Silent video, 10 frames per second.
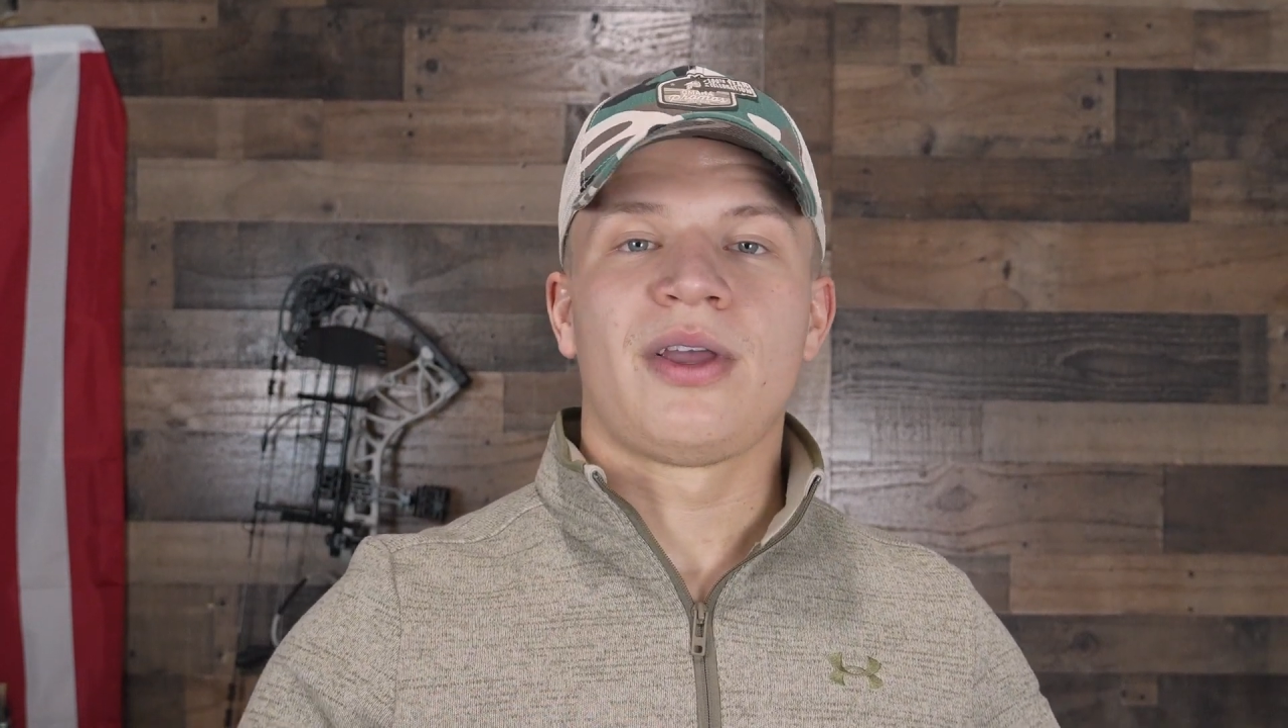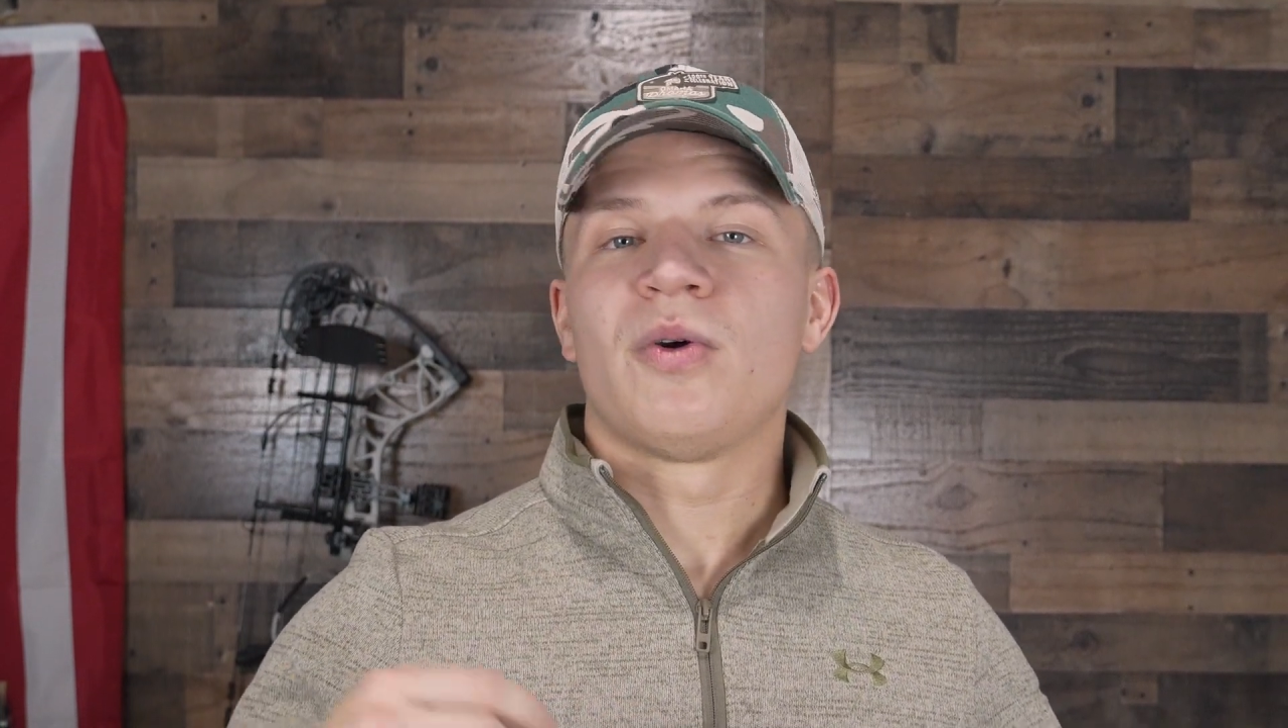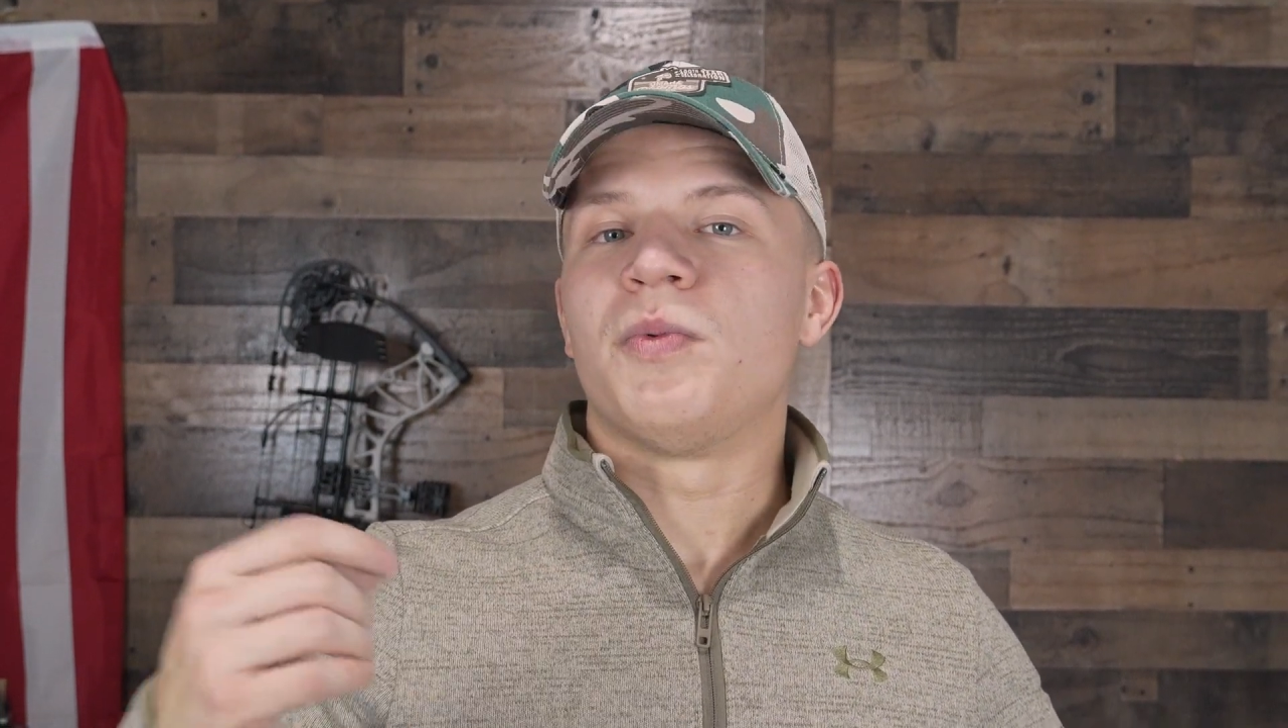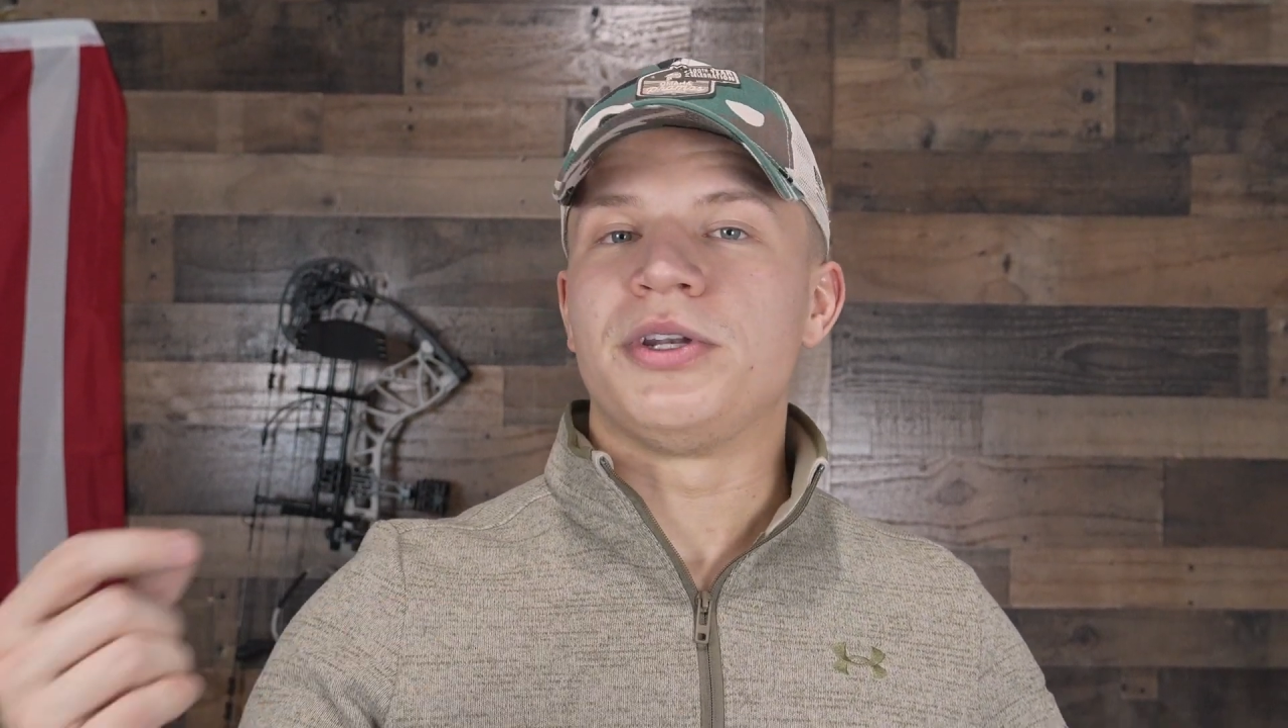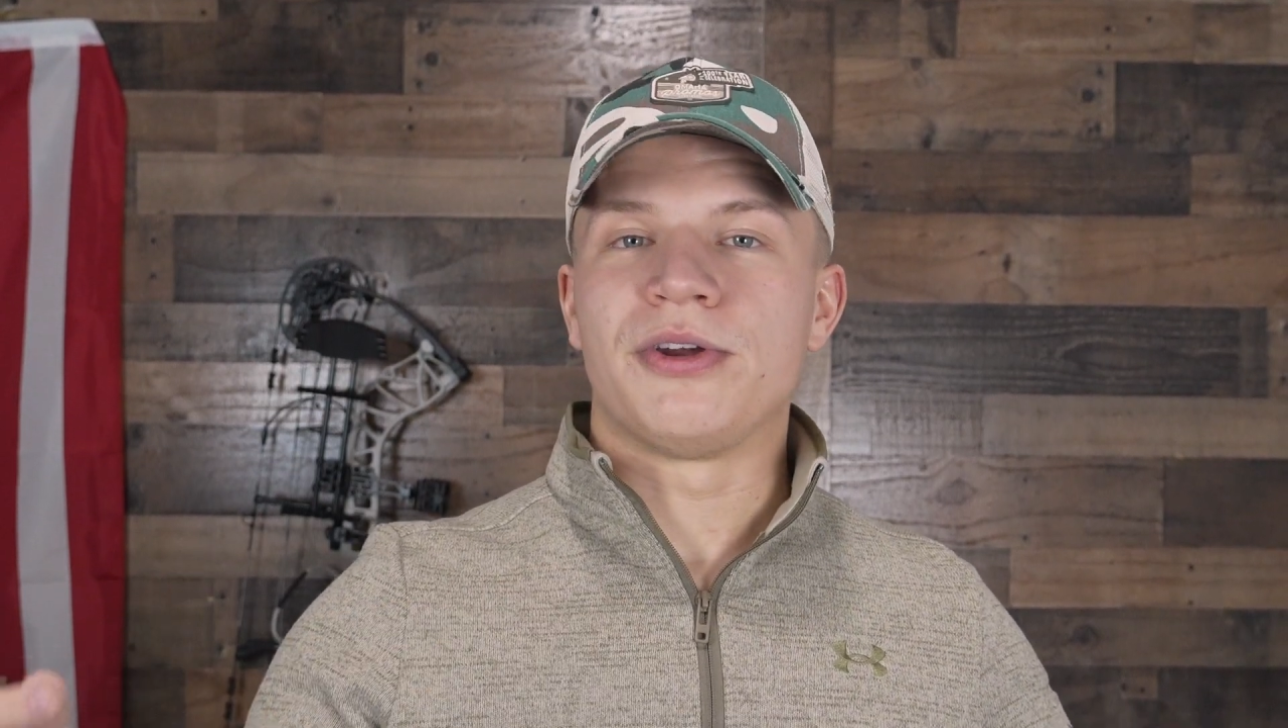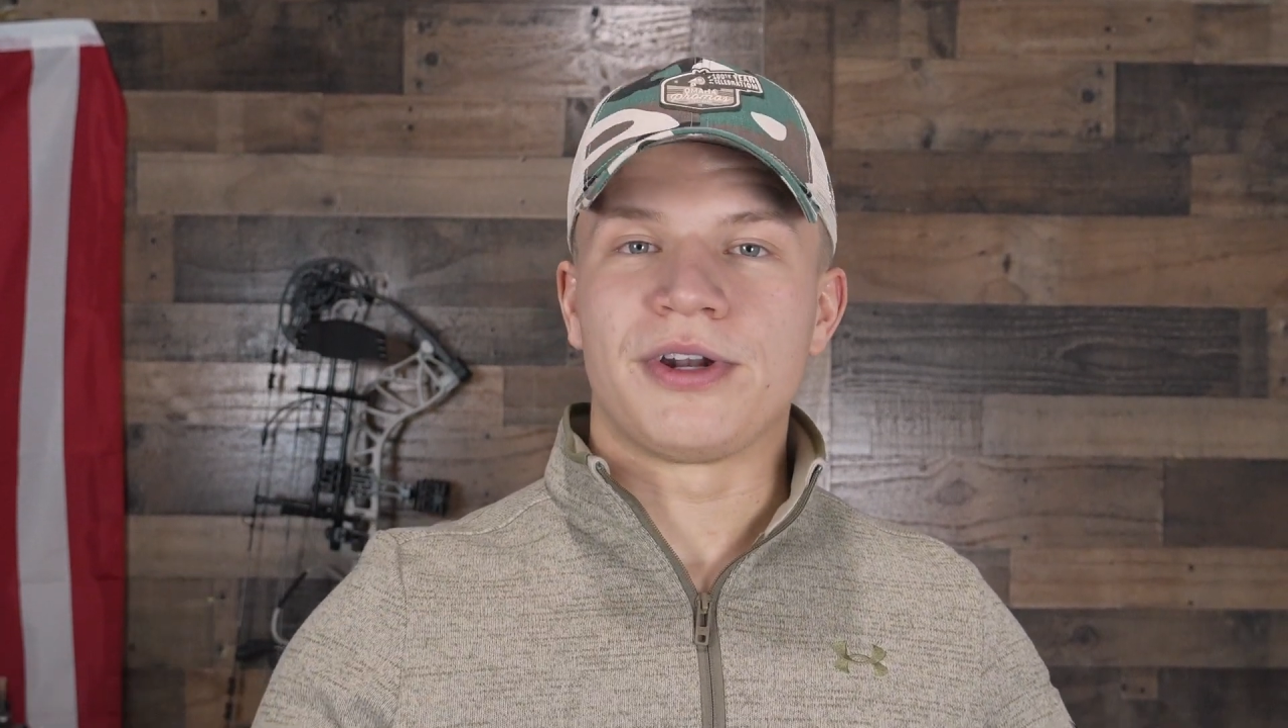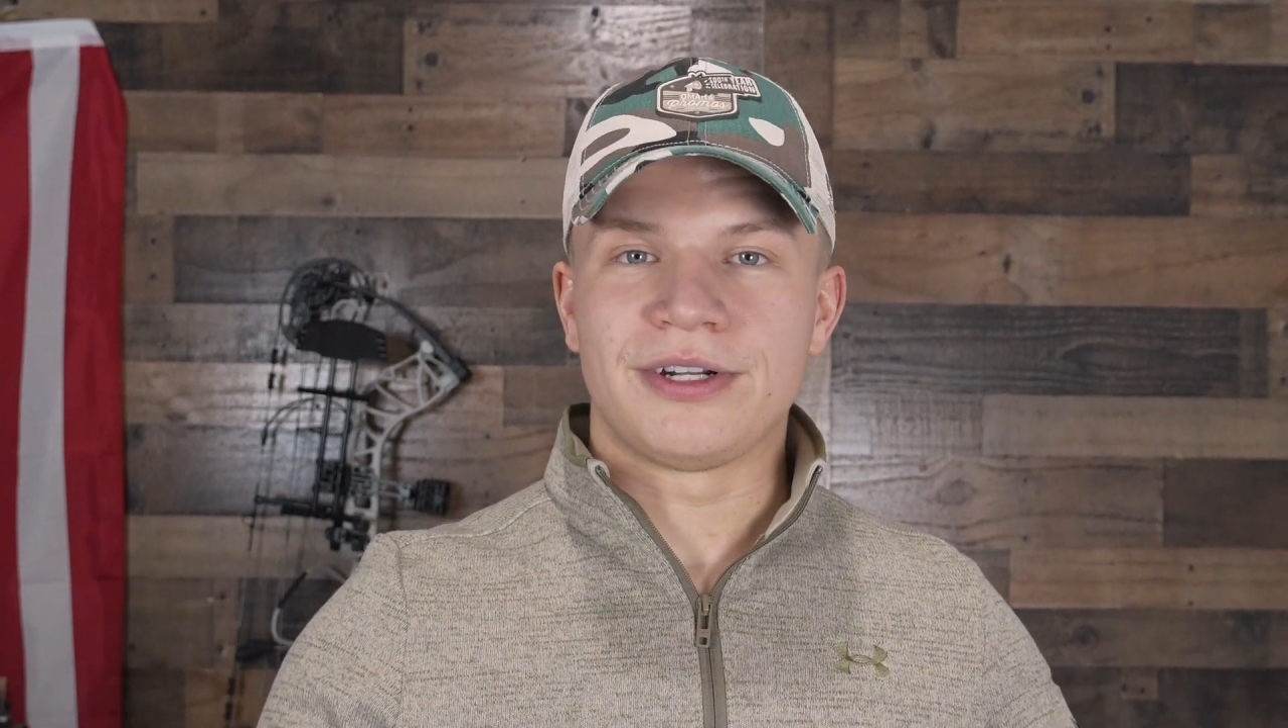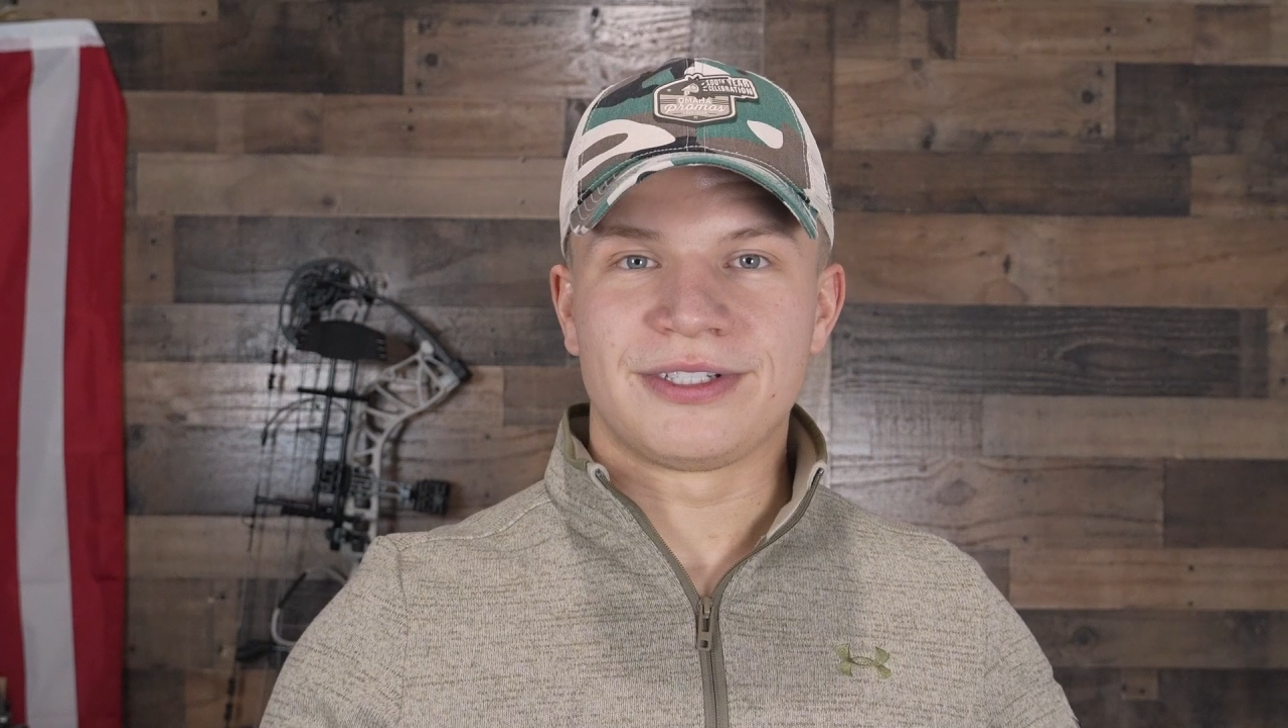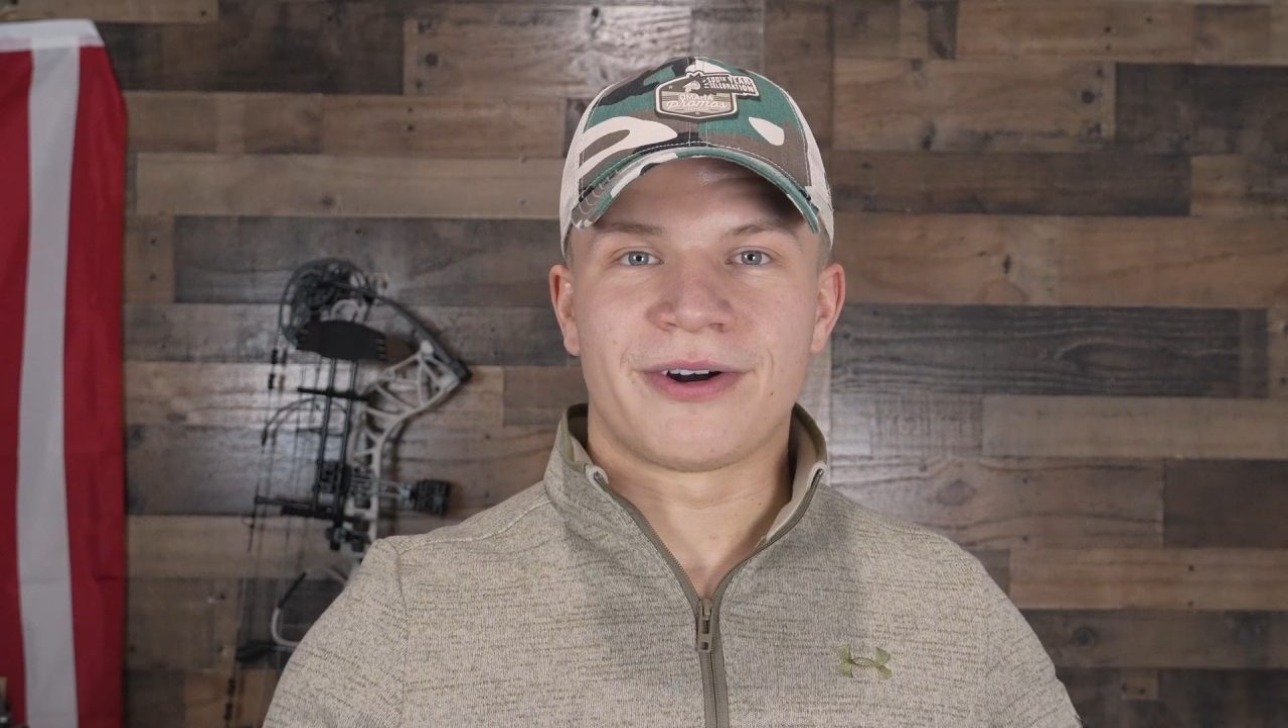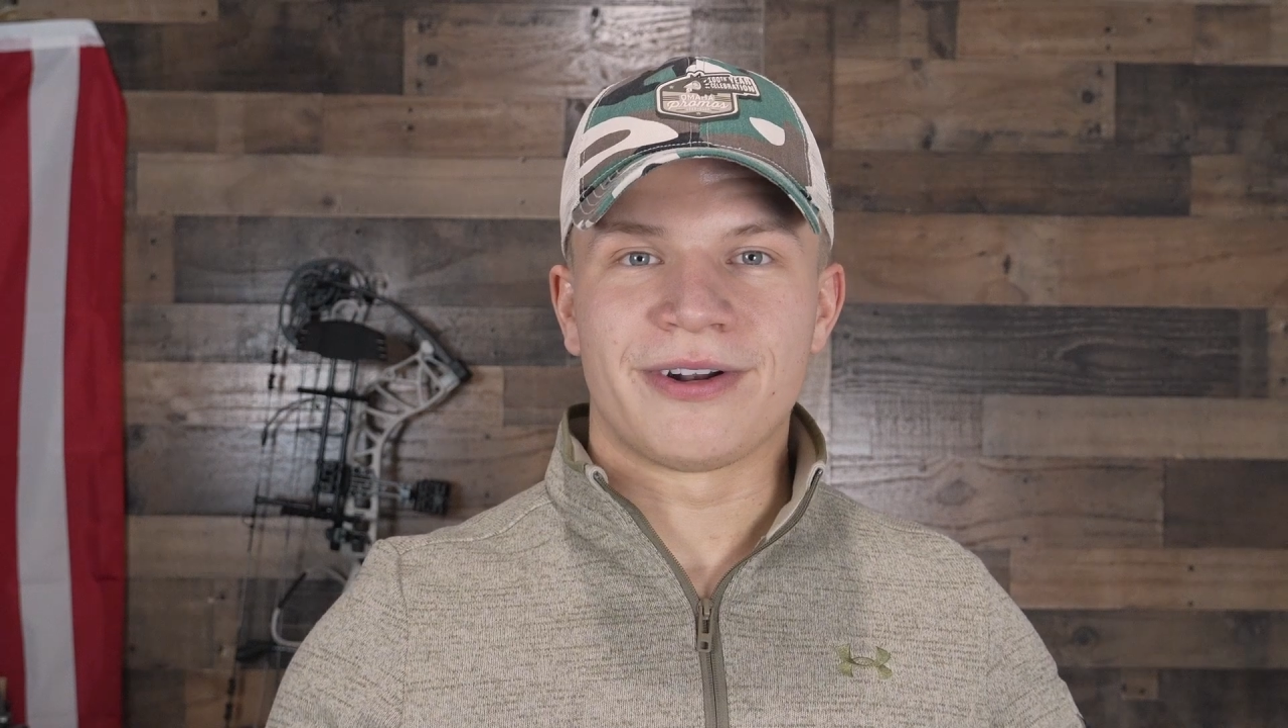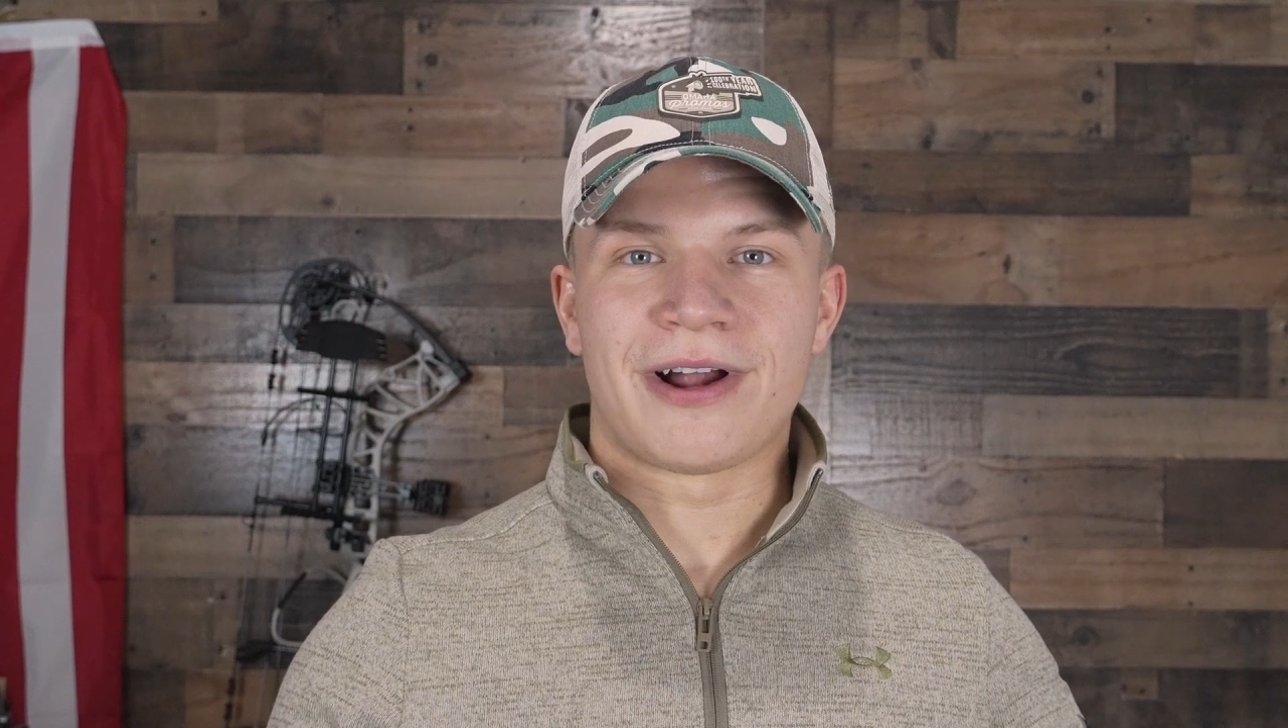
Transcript: when you're getting started